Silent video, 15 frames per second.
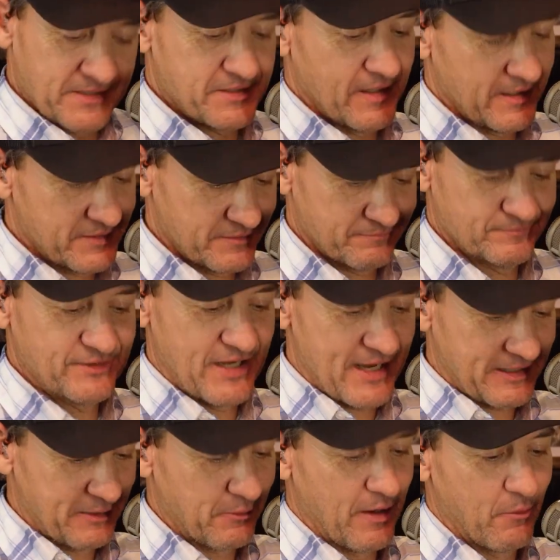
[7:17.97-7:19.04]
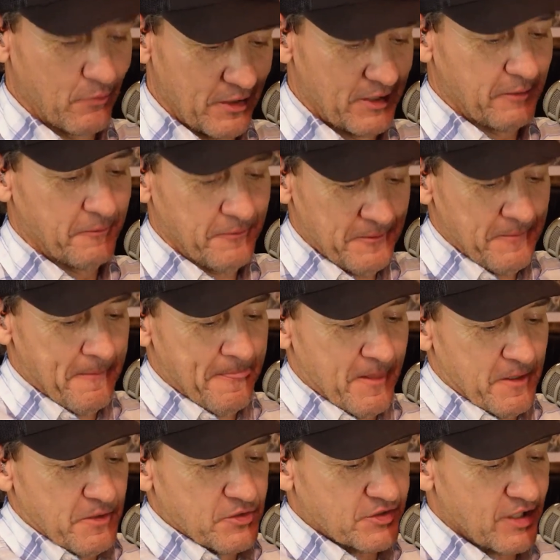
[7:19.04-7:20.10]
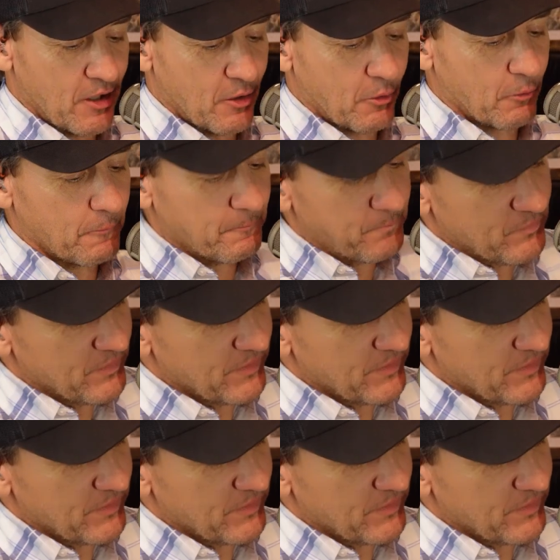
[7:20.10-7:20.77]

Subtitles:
That's exactly right. Well, so